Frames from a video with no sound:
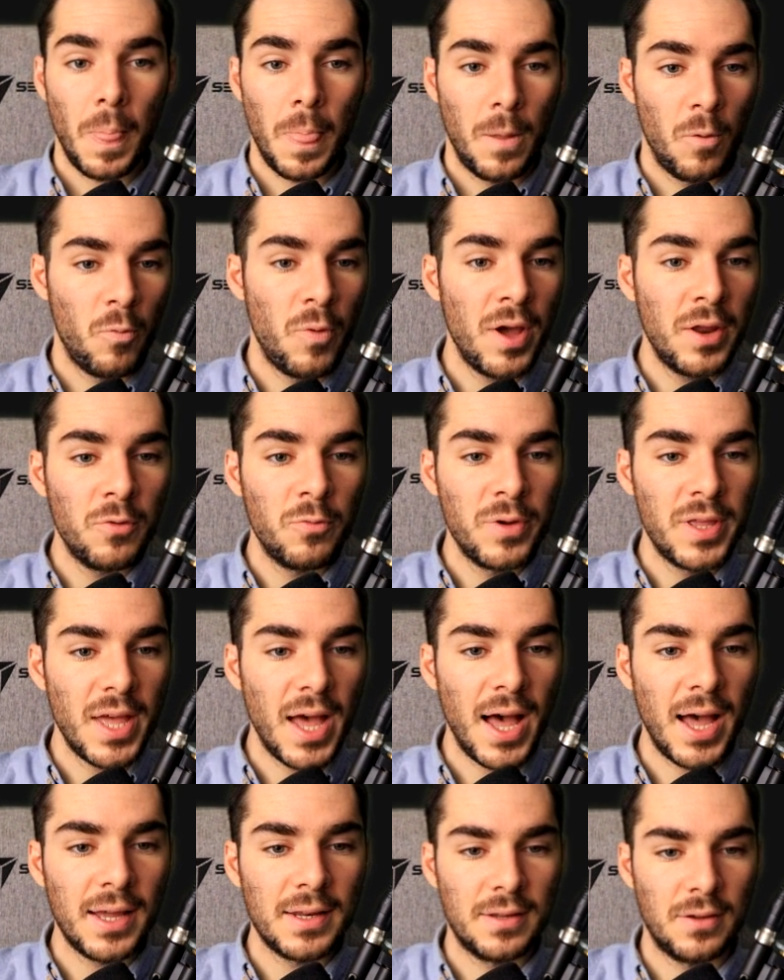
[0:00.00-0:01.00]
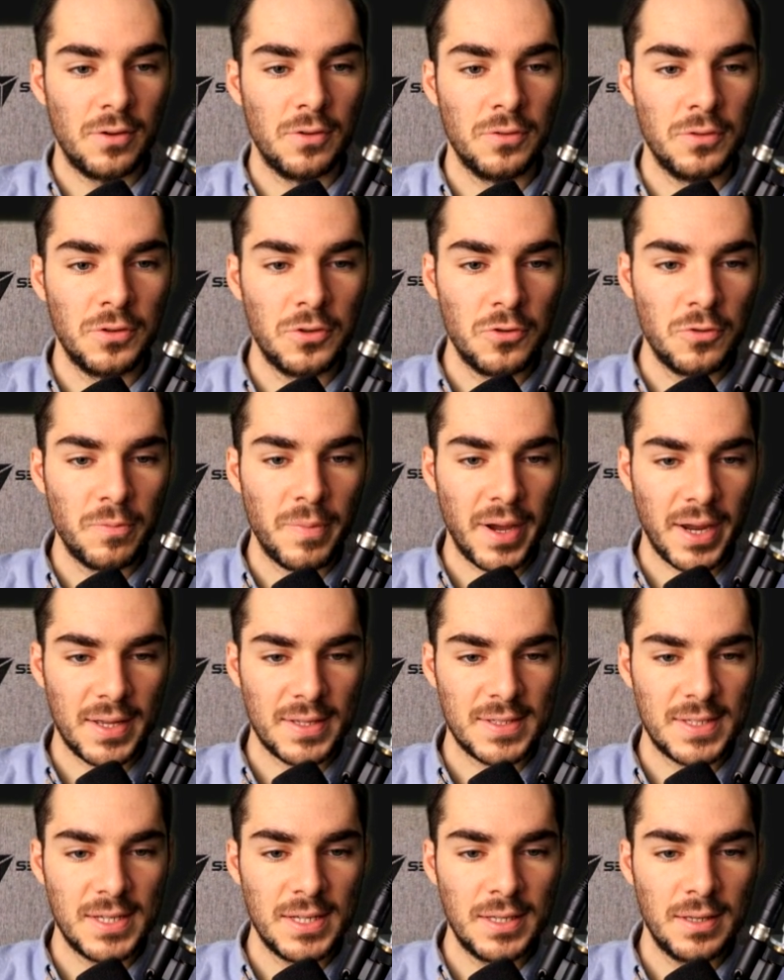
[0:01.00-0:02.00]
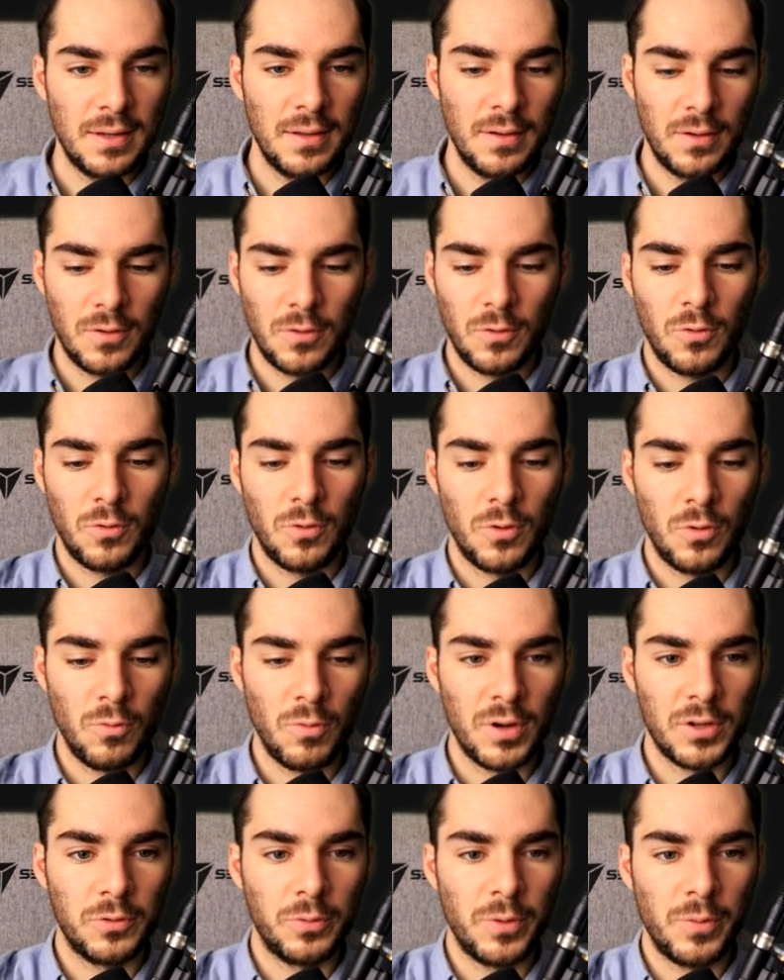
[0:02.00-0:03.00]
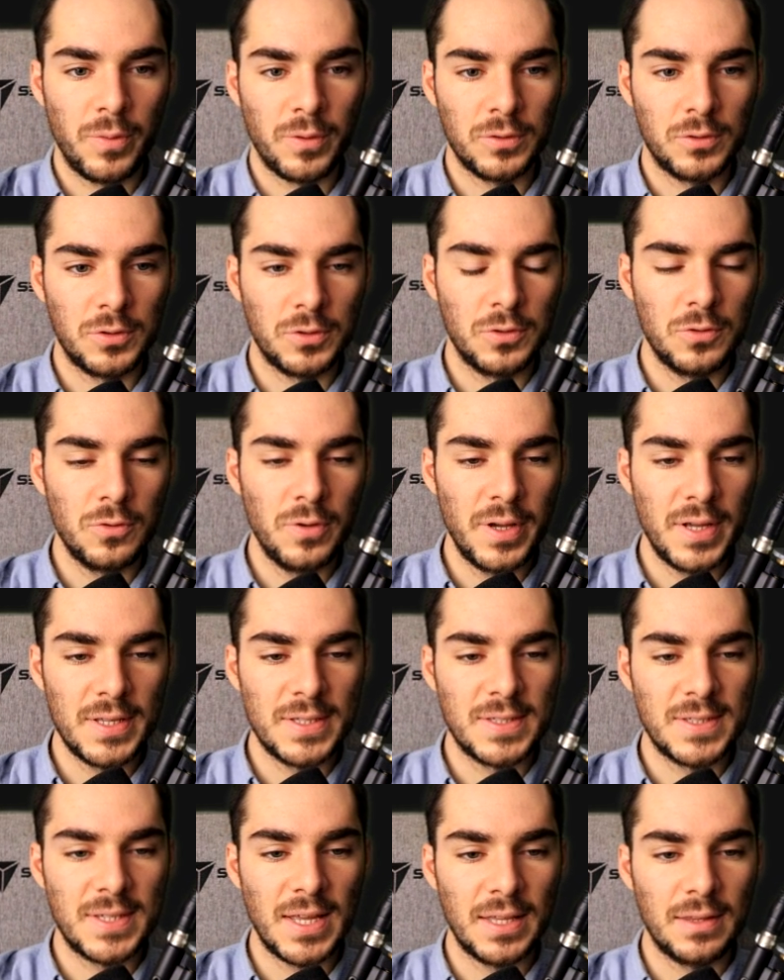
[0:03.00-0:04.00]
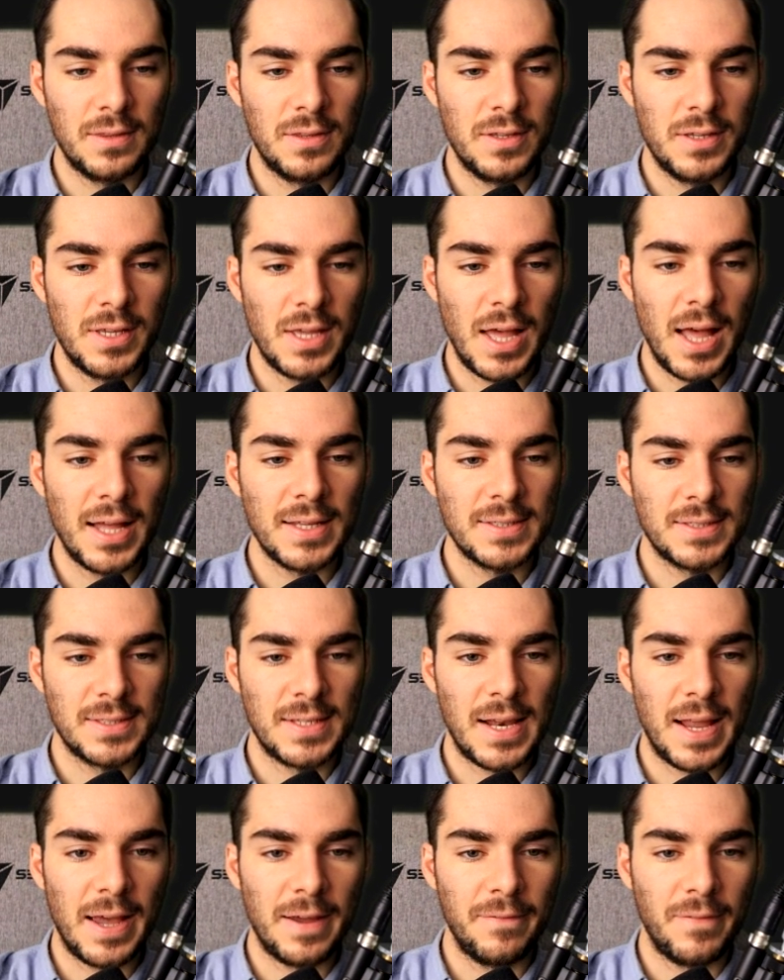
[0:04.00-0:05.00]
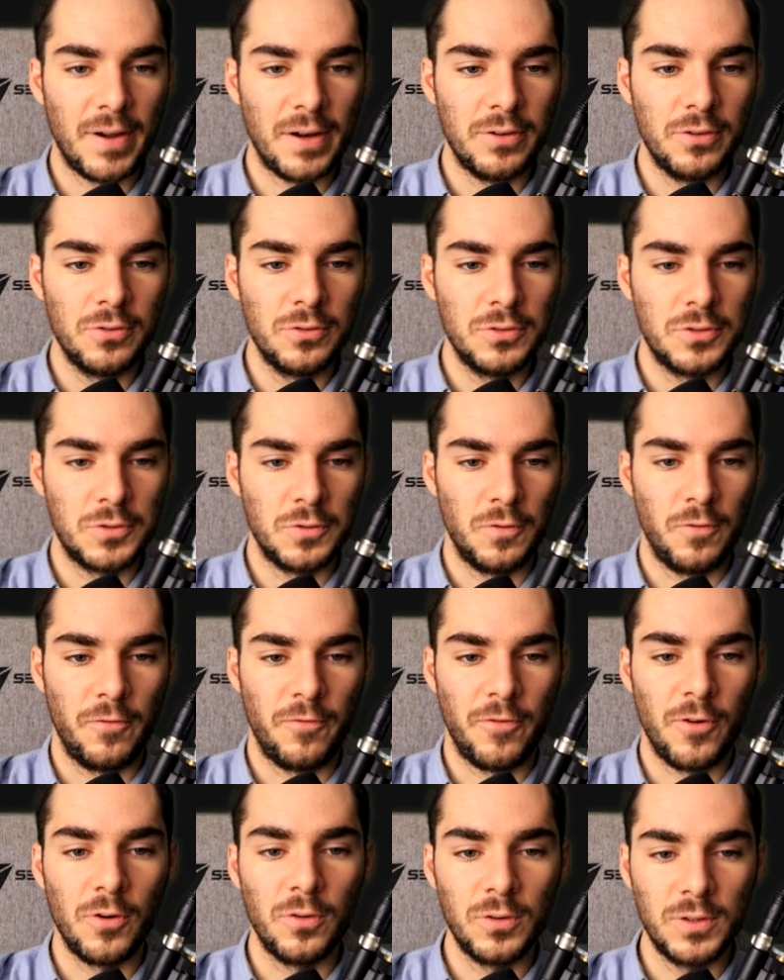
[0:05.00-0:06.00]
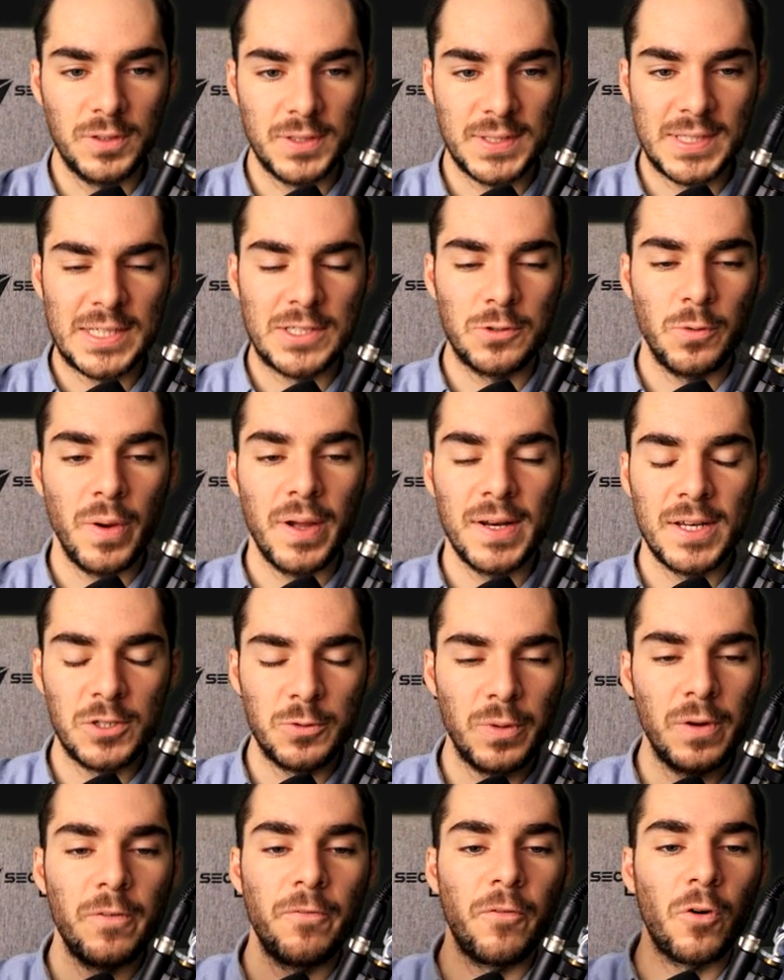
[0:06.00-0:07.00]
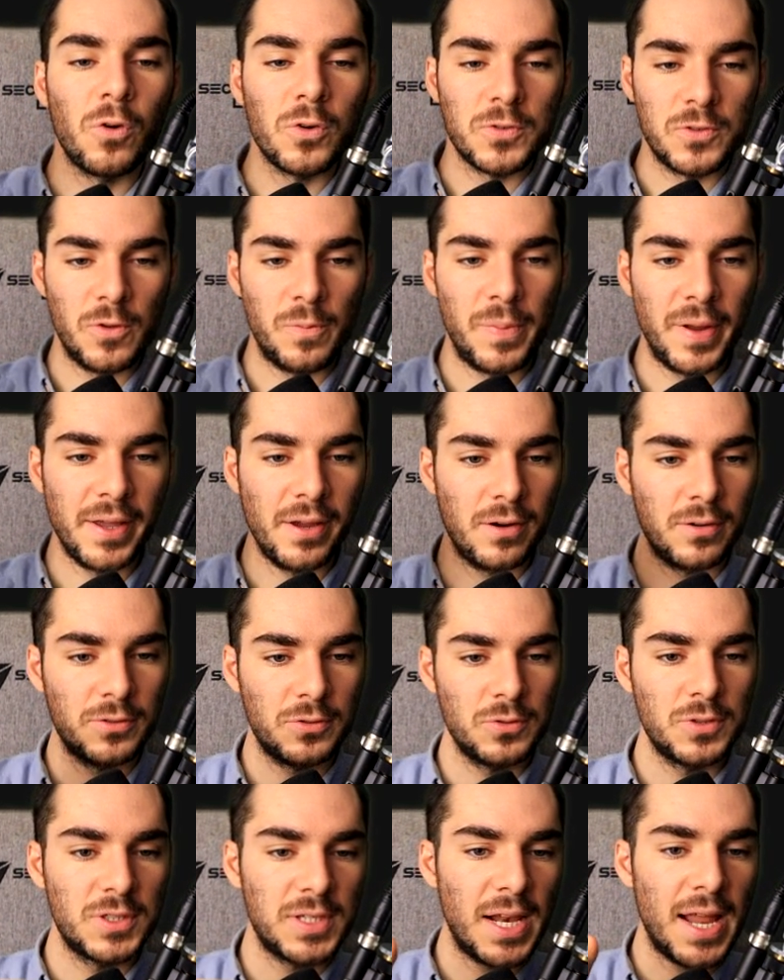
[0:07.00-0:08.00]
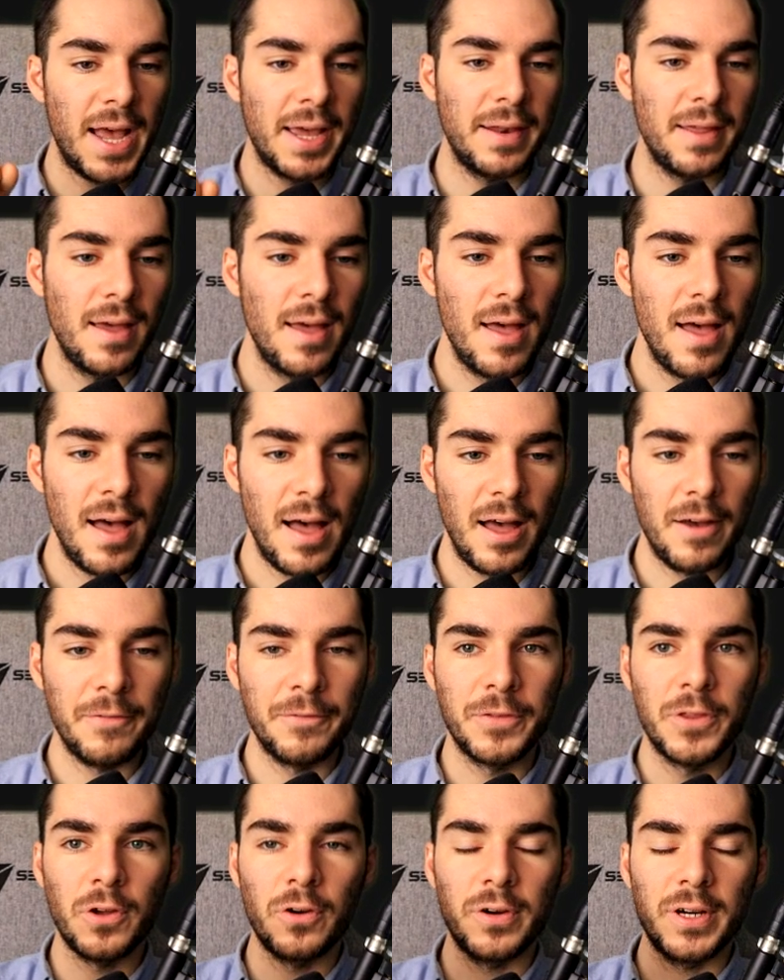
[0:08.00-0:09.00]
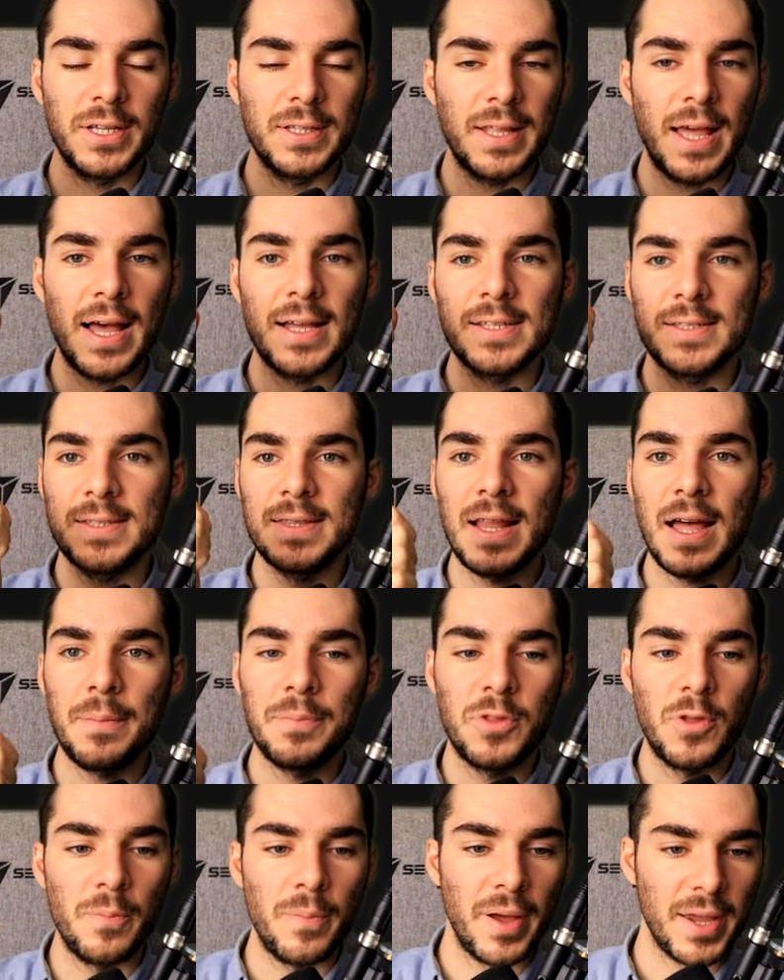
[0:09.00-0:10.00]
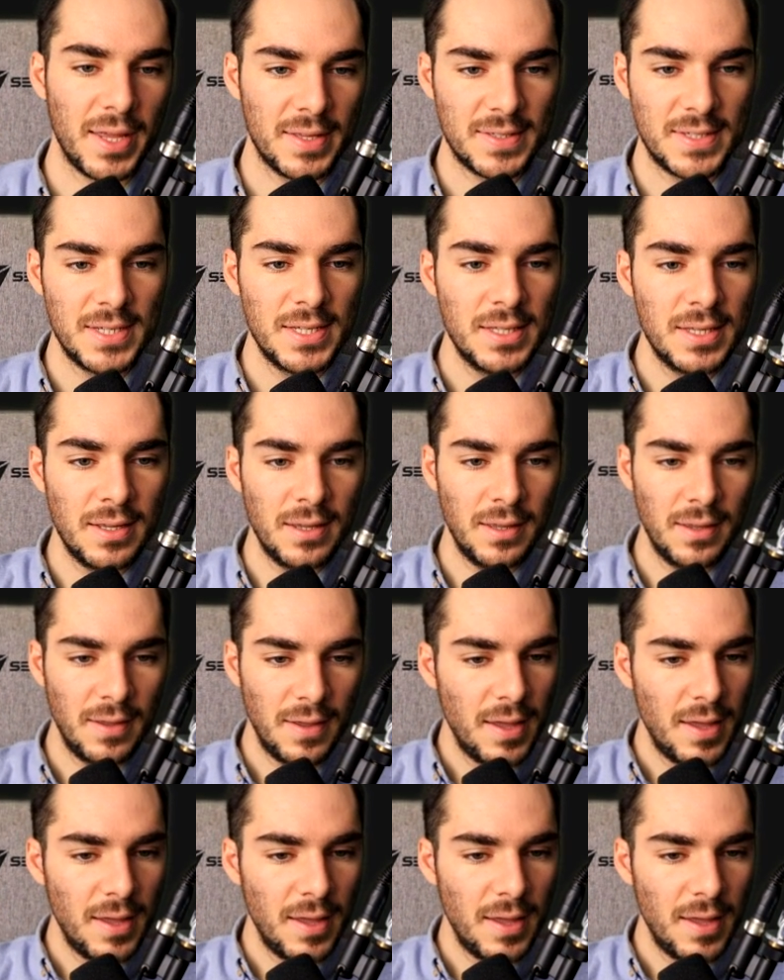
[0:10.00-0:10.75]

When we add a new magazine, what we want to do is set the as slide value to false. This way this will force the player to slide after it has snapped the magazine.